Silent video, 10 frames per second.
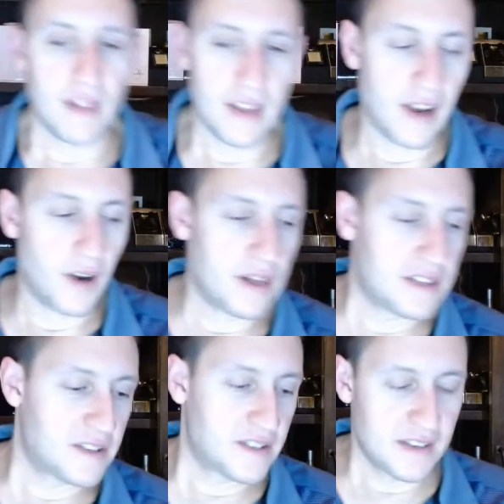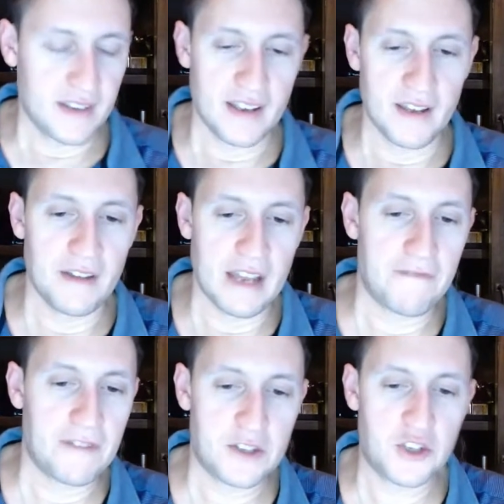You know, it's
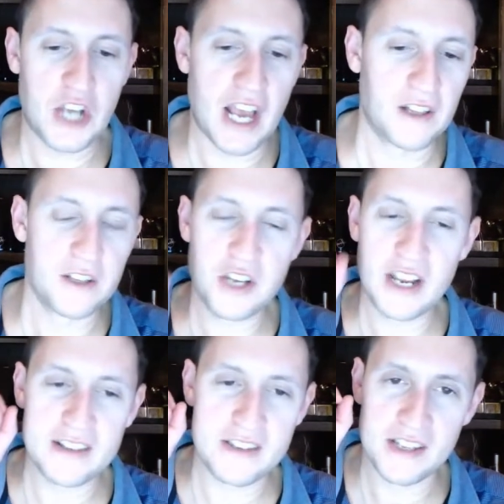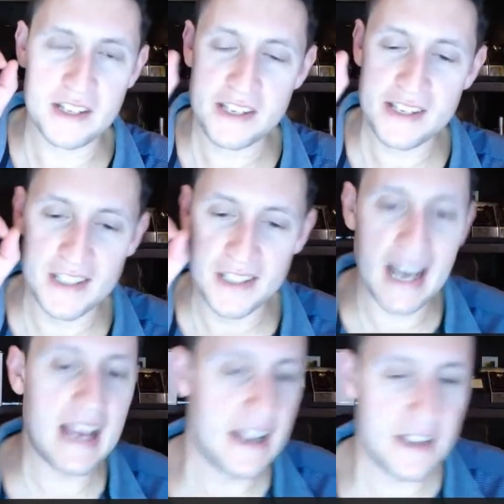if it's challenging, it's the
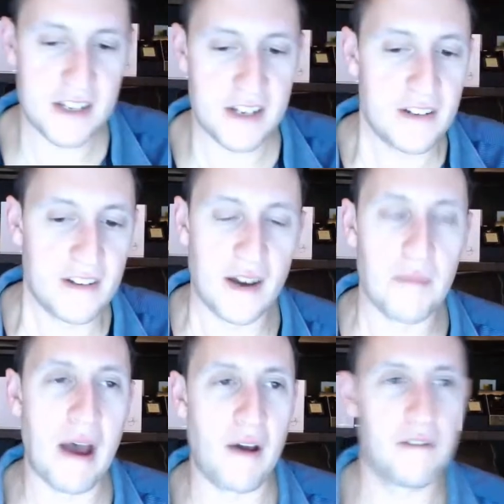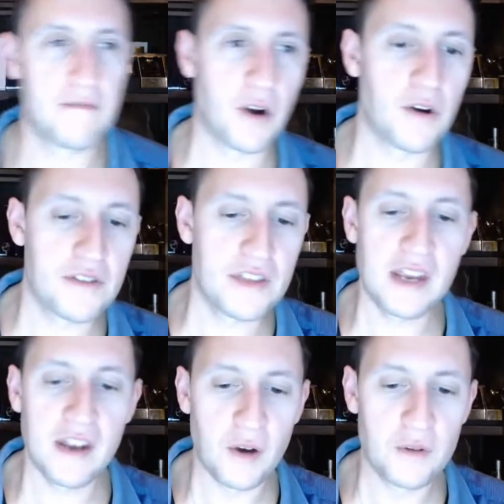slightest amount of
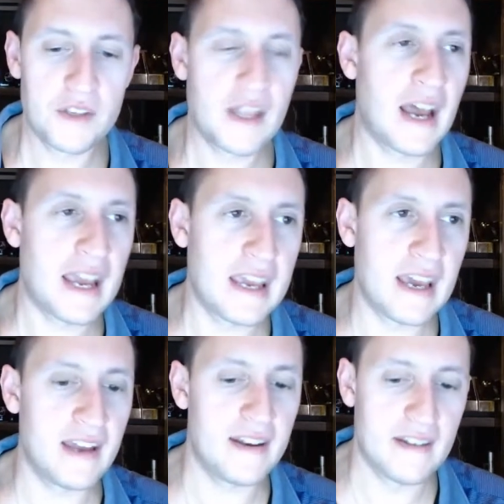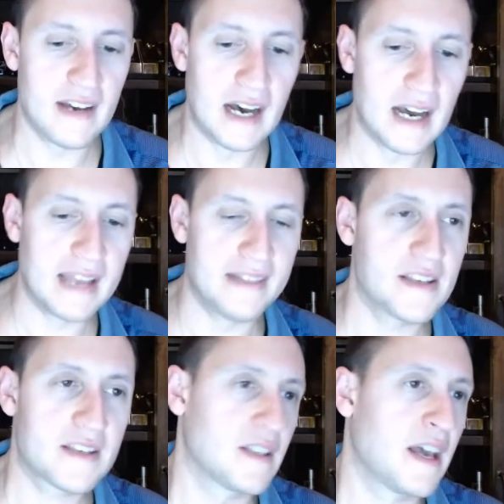earthy notes that I get uh, and
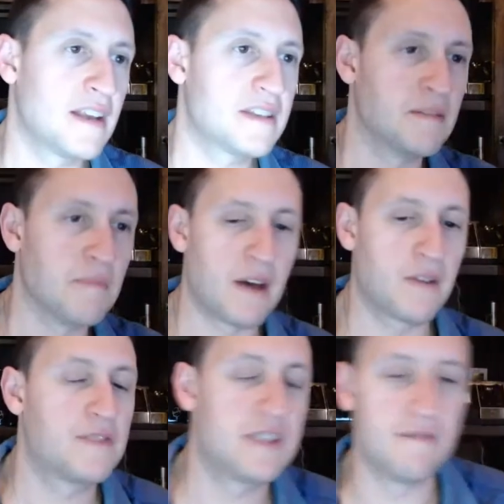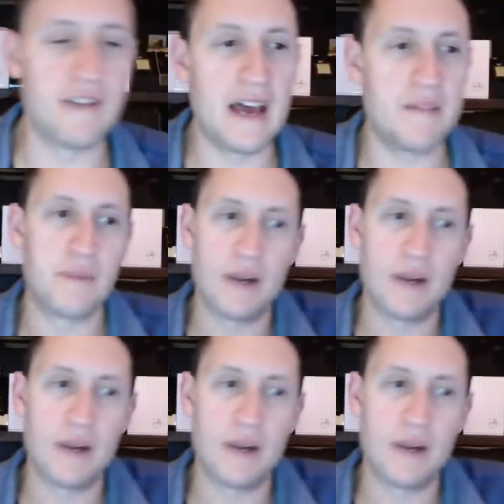the slightest amount of civet,